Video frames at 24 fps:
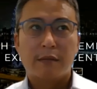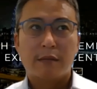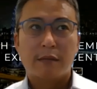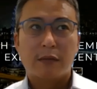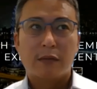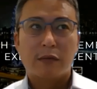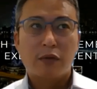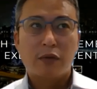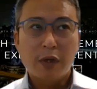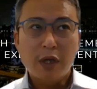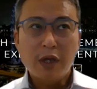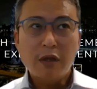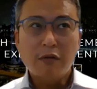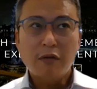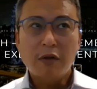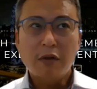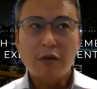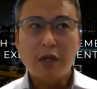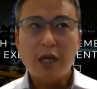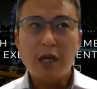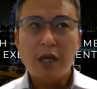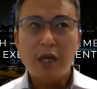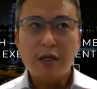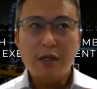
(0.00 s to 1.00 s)

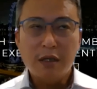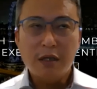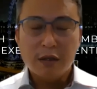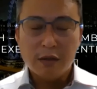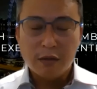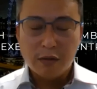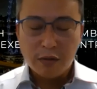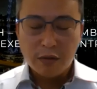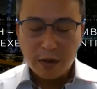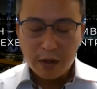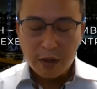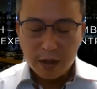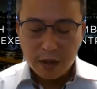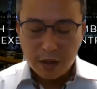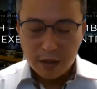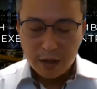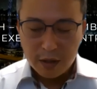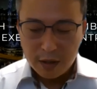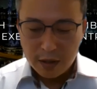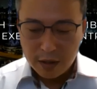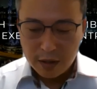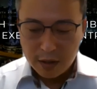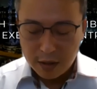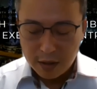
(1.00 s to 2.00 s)
2020 Asia
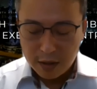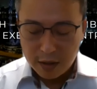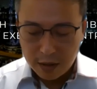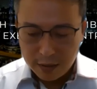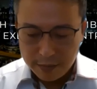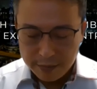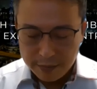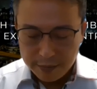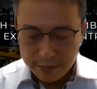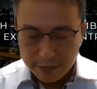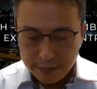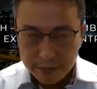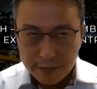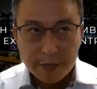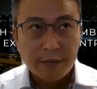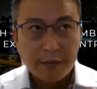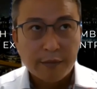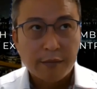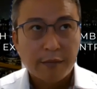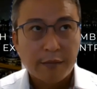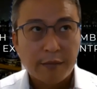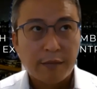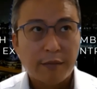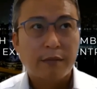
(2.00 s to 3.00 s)
Korea
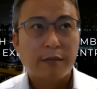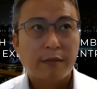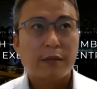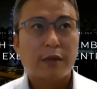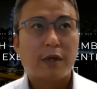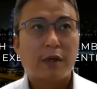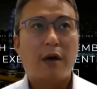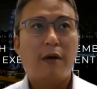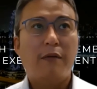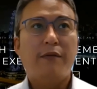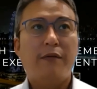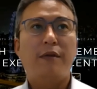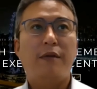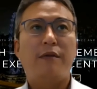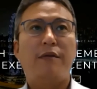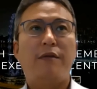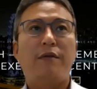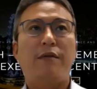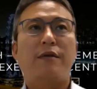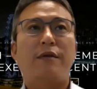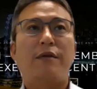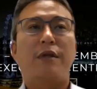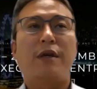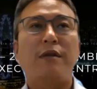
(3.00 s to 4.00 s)
Conference
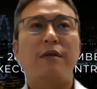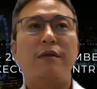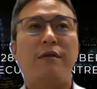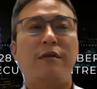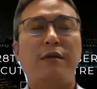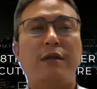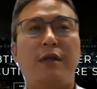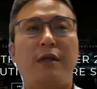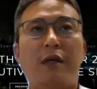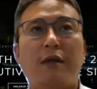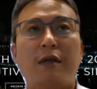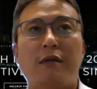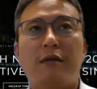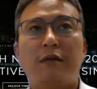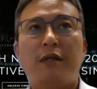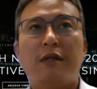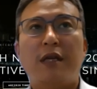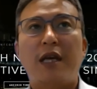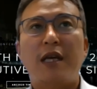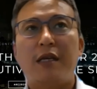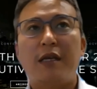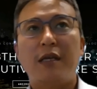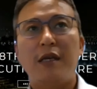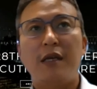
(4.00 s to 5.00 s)
on Science and Technology,
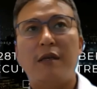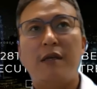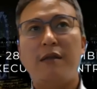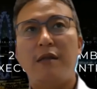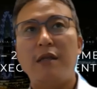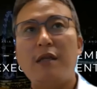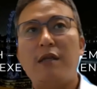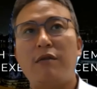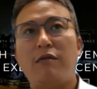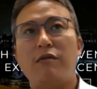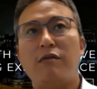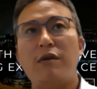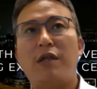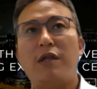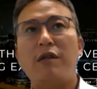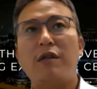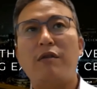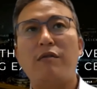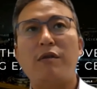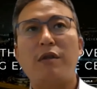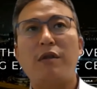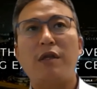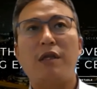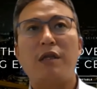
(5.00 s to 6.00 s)

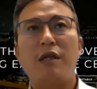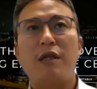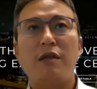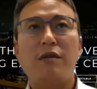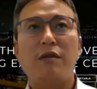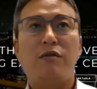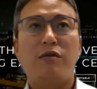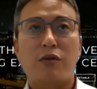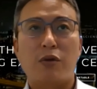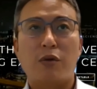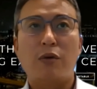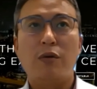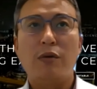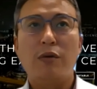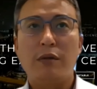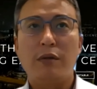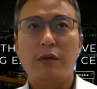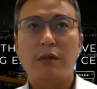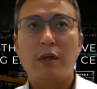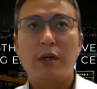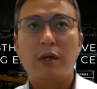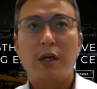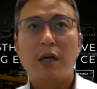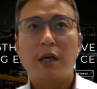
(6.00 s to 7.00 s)
AKC2020 in short,
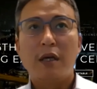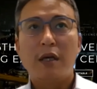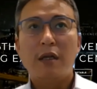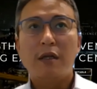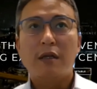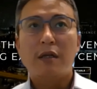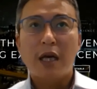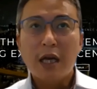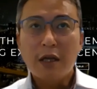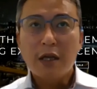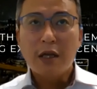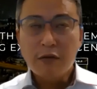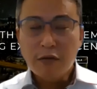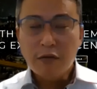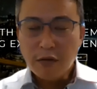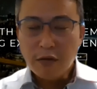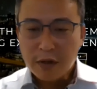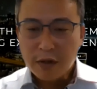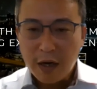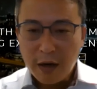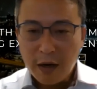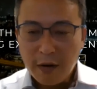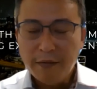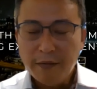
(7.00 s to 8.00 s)
is an annual
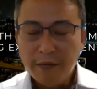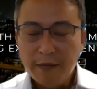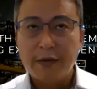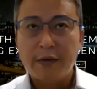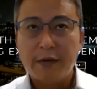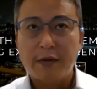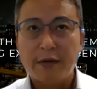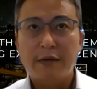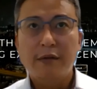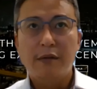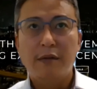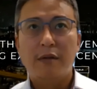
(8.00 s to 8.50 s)
conference